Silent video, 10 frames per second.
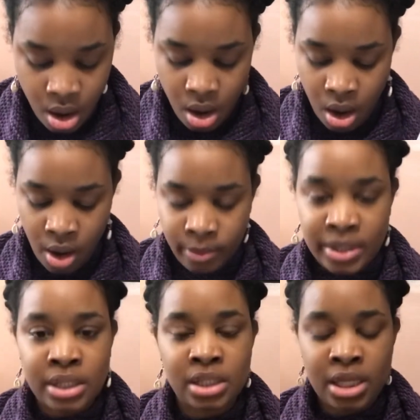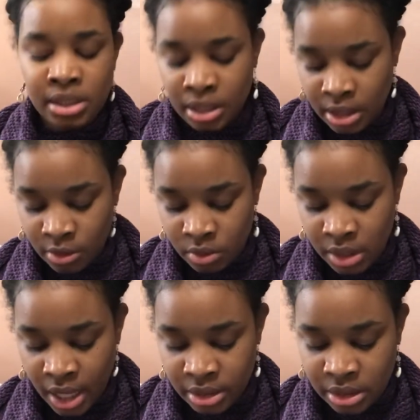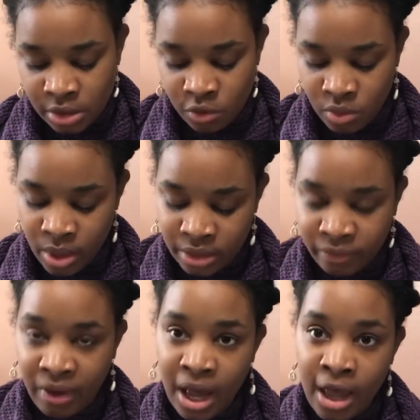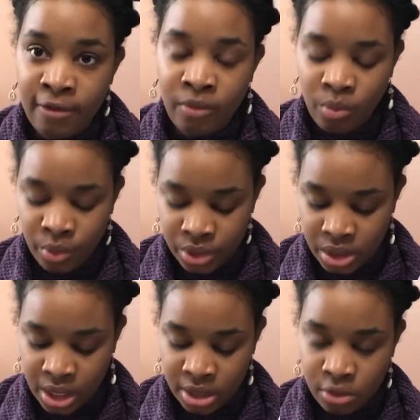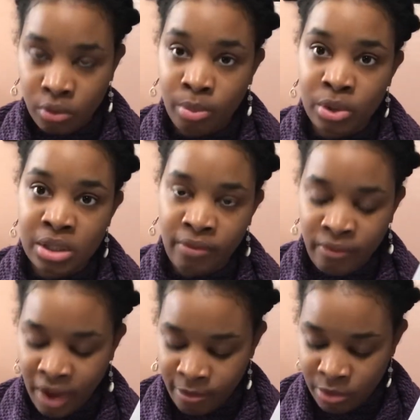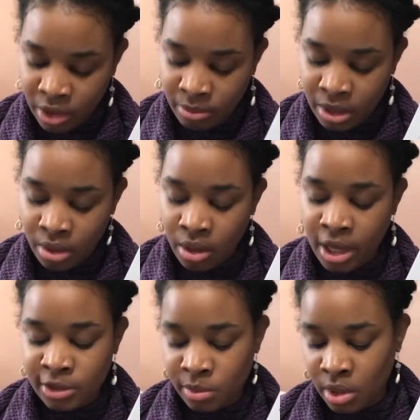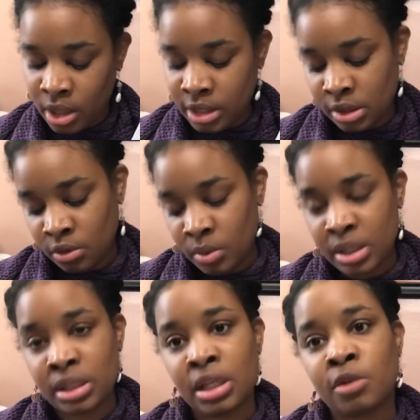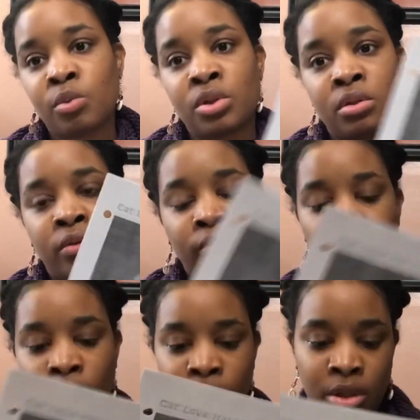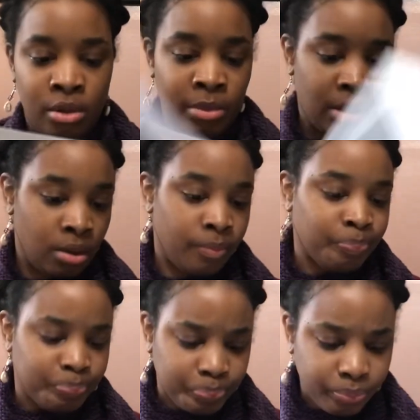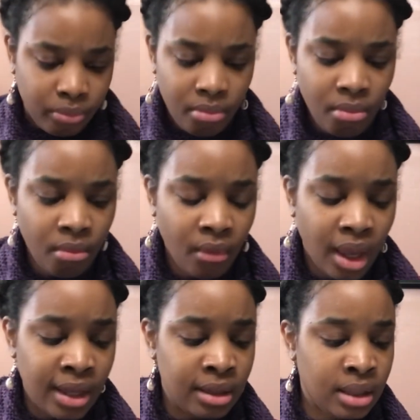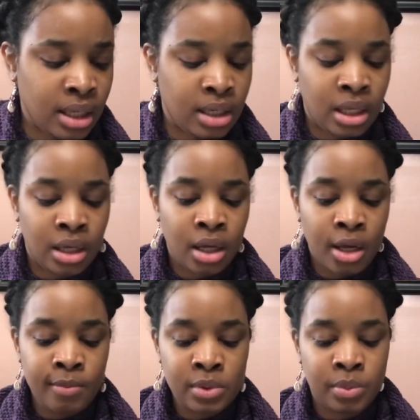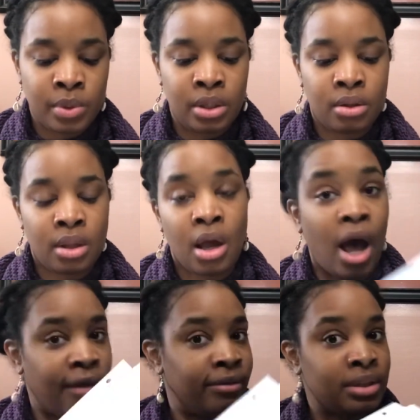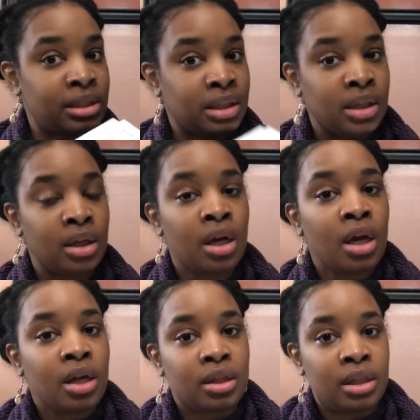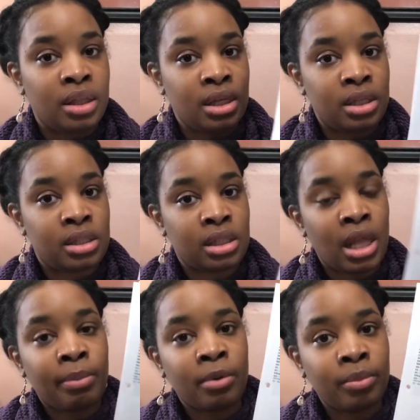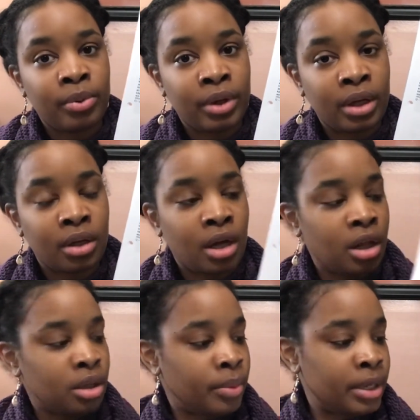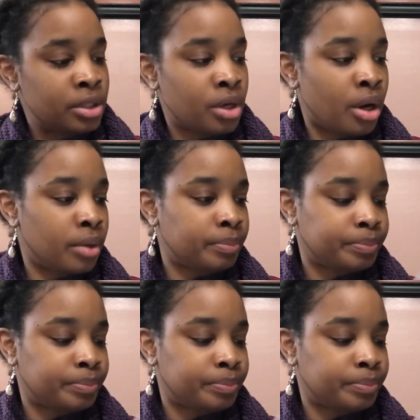The suggested needle sizes is US 5, which is 3.75mm, as well as the US 6, which is the 4mm. And then it comes with, obviously, this leopard print colorway chart.